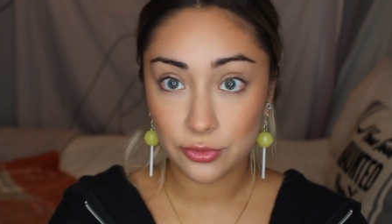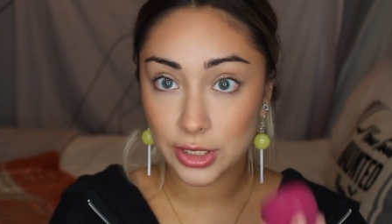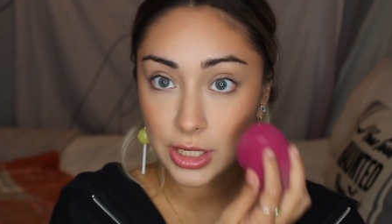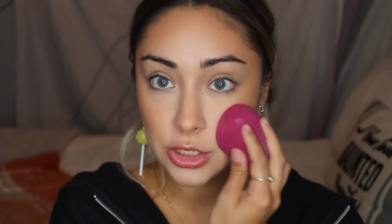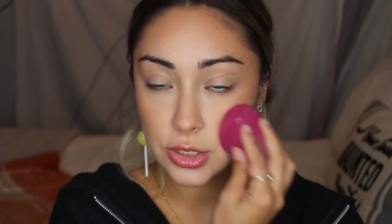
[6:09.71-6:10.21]

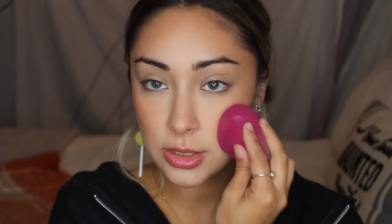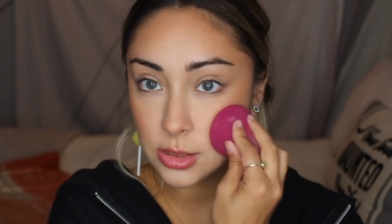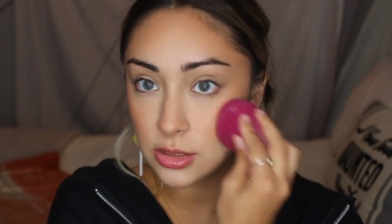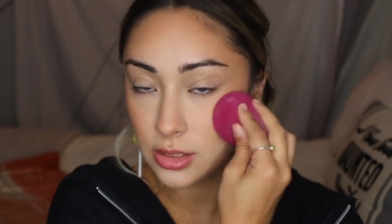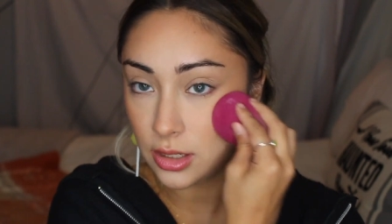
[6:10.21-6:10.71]
Like it just
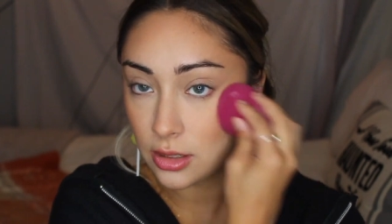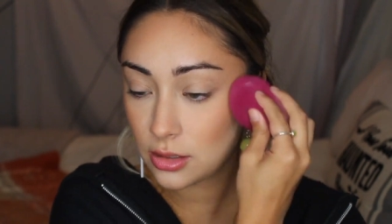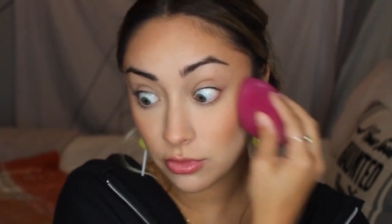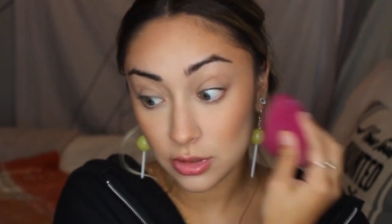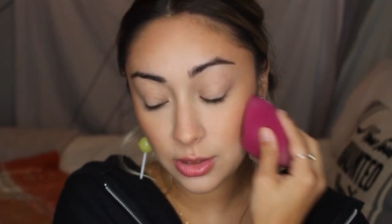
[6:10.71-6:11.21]
is like
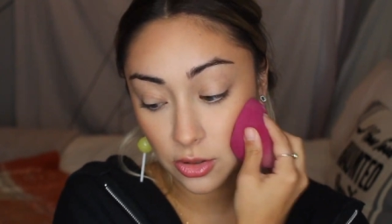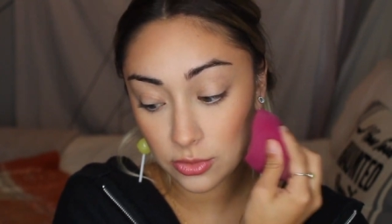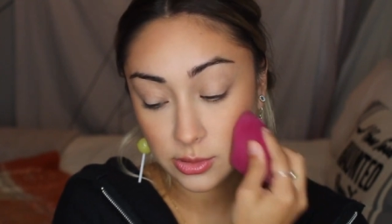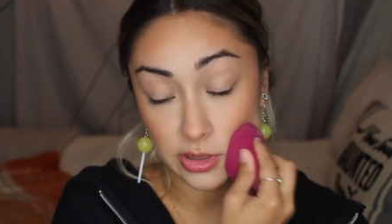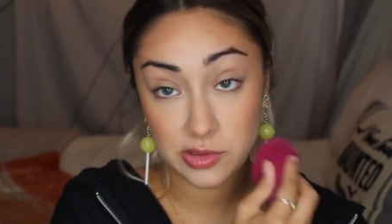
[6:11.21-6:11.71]
really
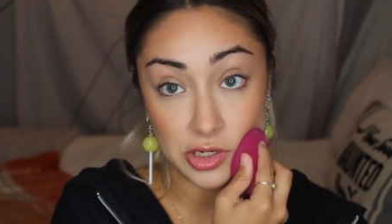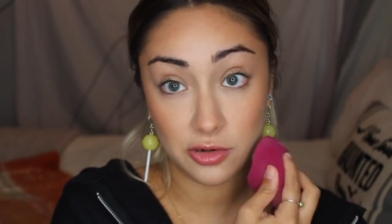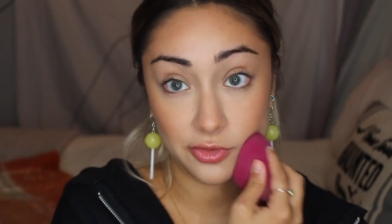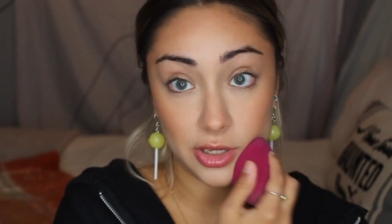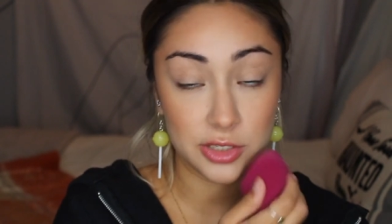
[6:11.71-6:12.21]
holds on to your
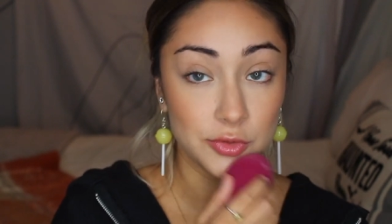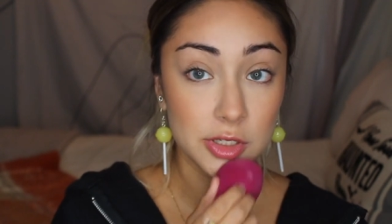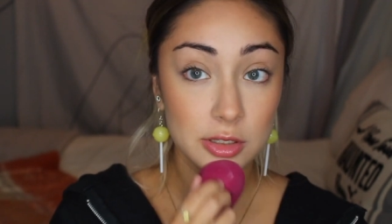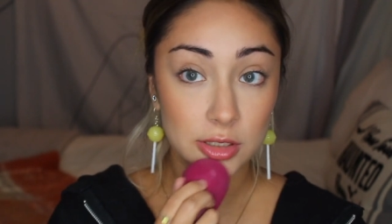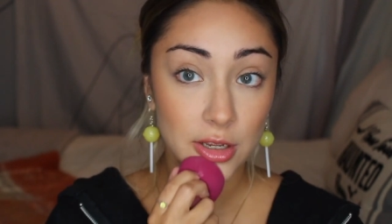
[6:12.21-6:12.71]
face for
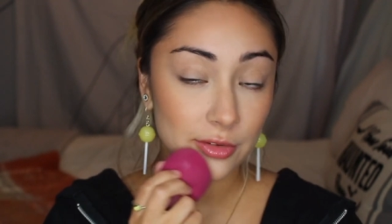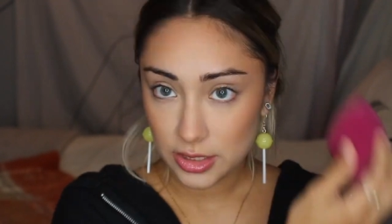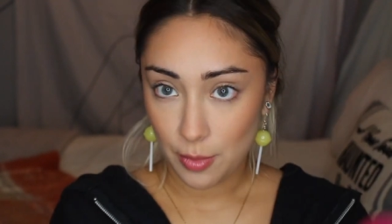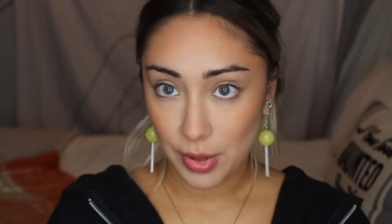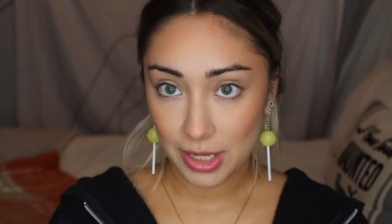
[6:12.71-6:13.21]
dear life.
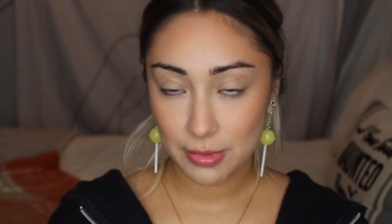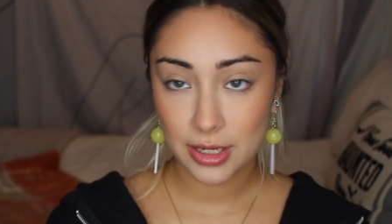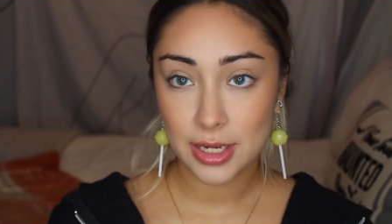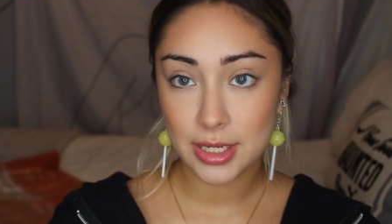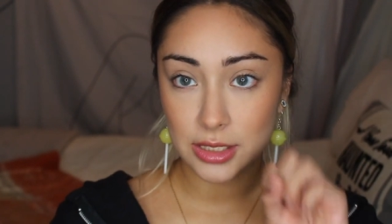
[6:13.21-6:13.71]
The
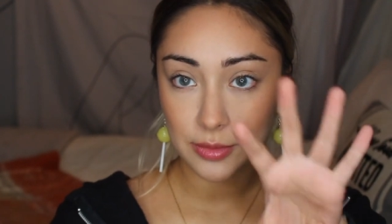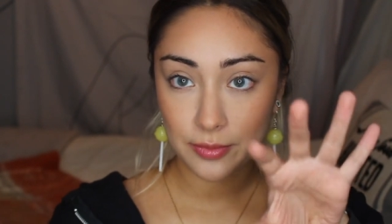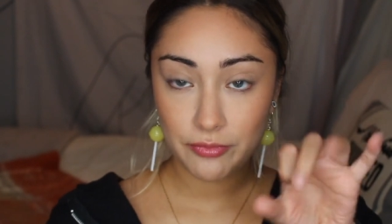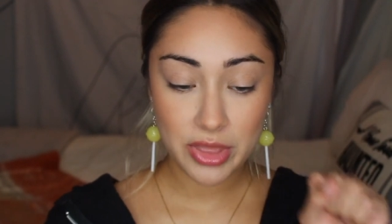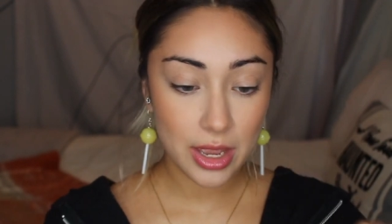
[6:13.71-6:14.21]
pigment is
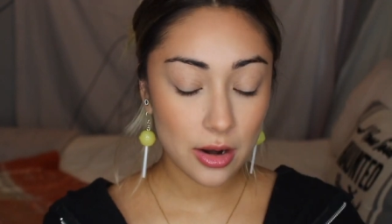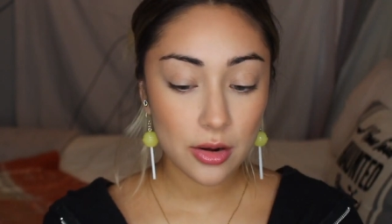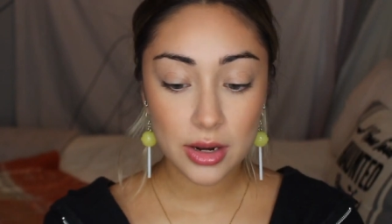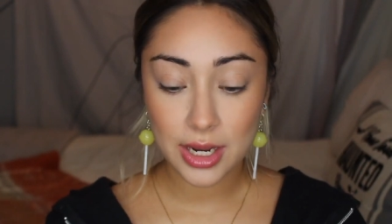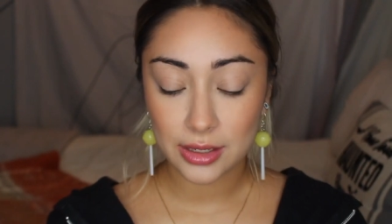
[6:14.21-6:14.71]

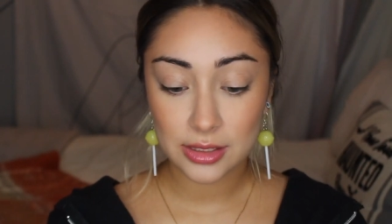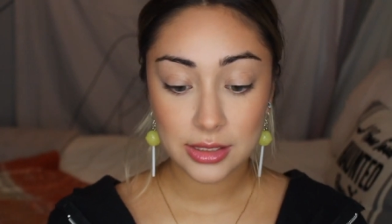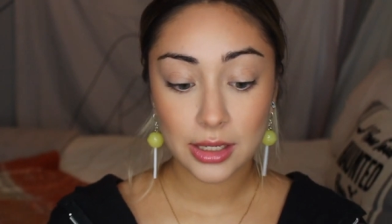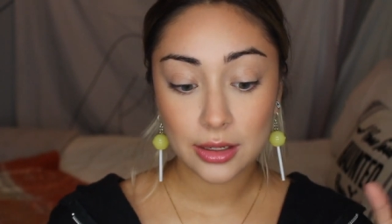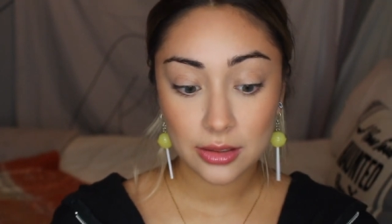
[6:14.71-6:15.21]
there and it's
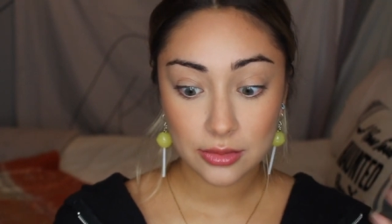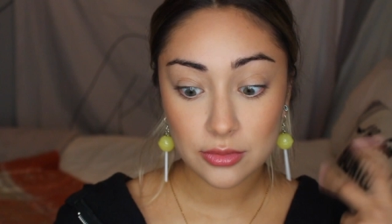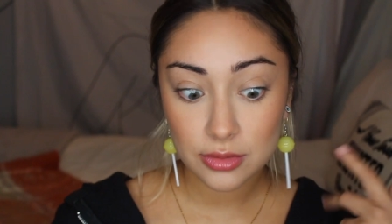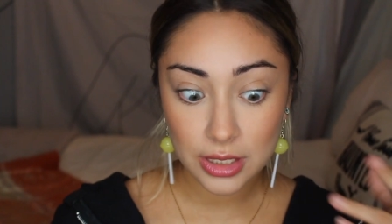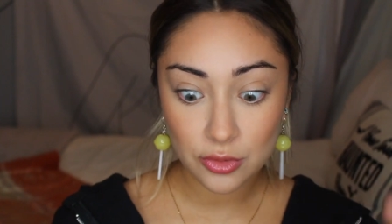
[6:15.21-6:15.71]
like
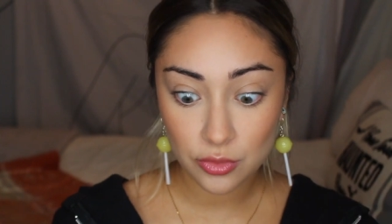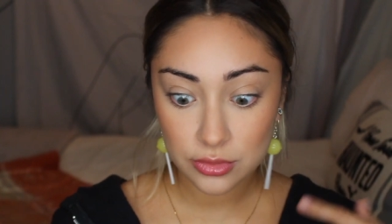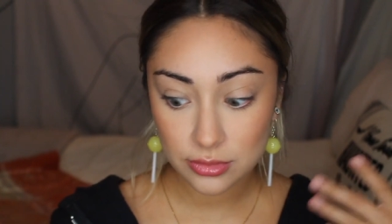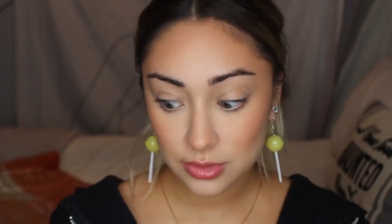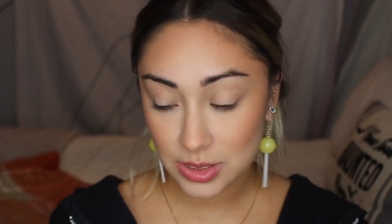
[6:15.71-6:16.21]

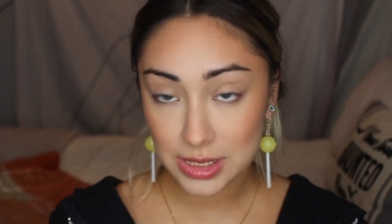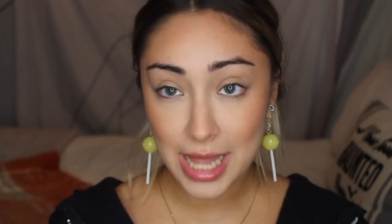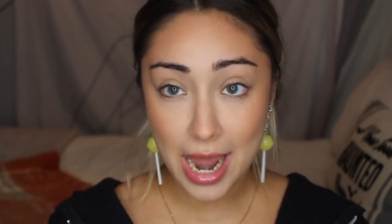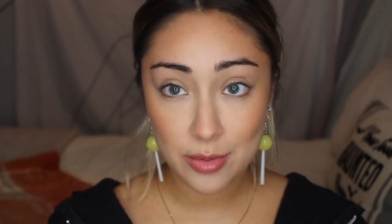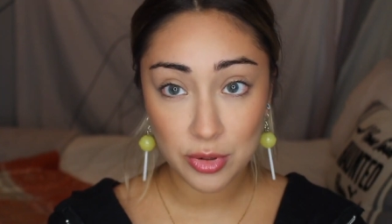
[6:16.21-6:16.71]
it's
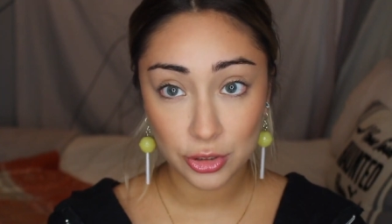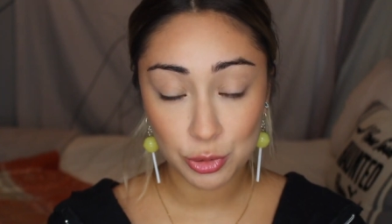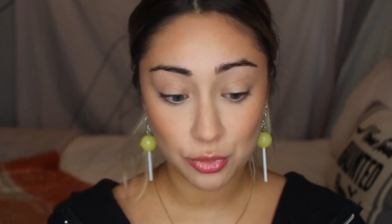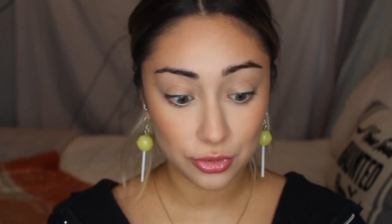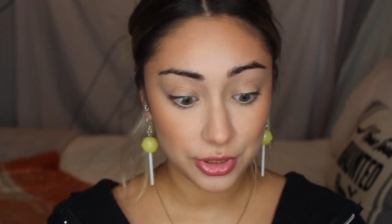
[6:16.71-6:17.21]
not a
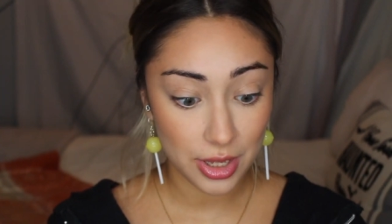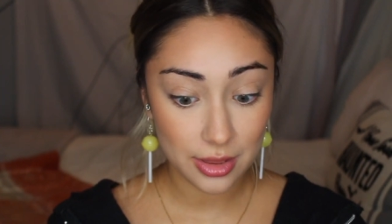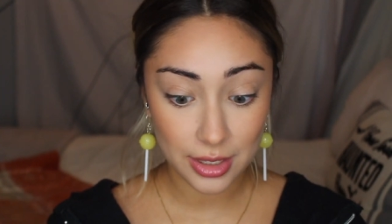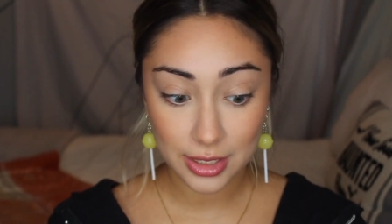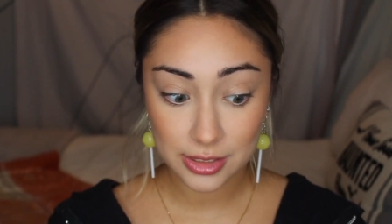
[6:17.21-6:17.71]
buildable thing.
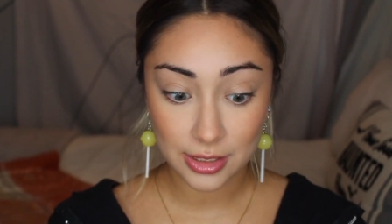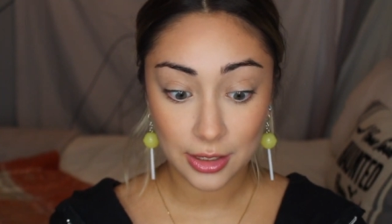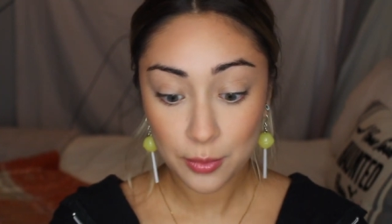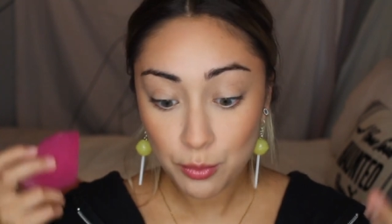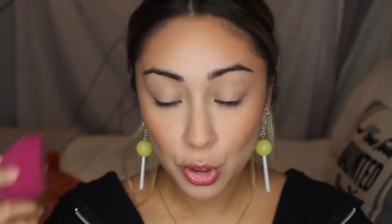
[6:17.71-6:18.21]
Like it's like
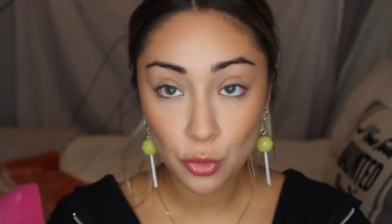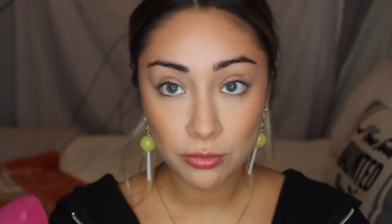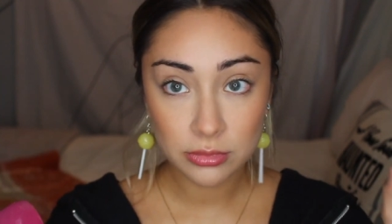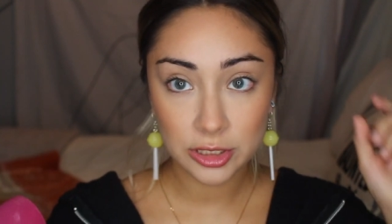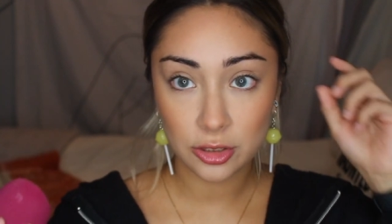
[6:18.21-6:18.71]

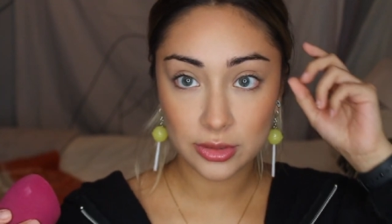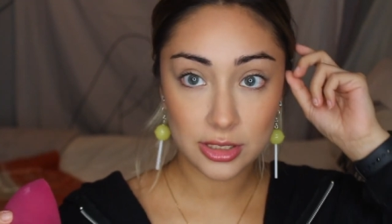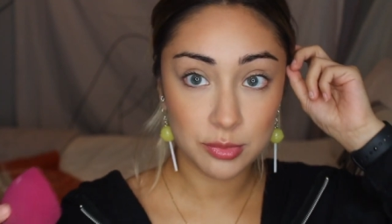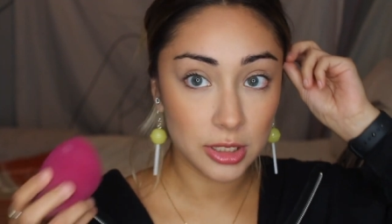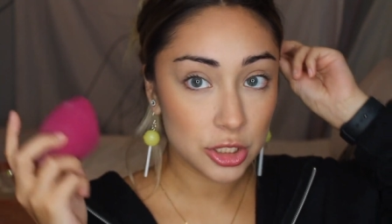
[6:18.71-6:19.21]
boom, you know,
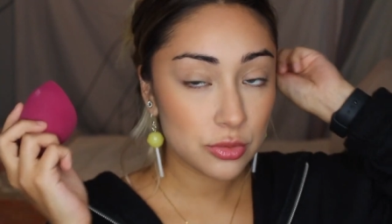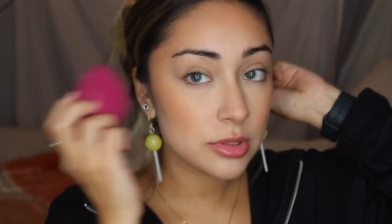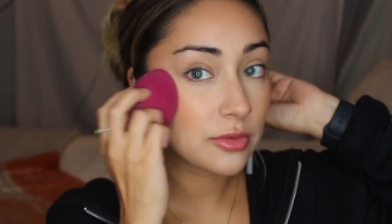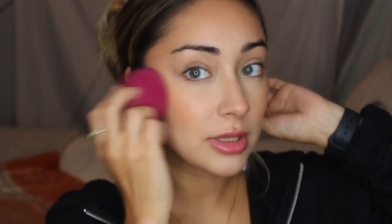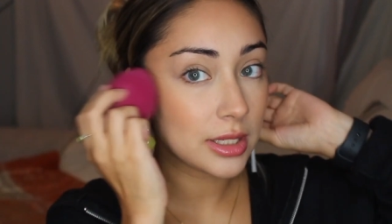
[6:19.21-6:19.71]
this blush
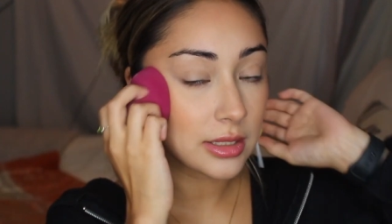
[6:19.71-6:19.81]
was really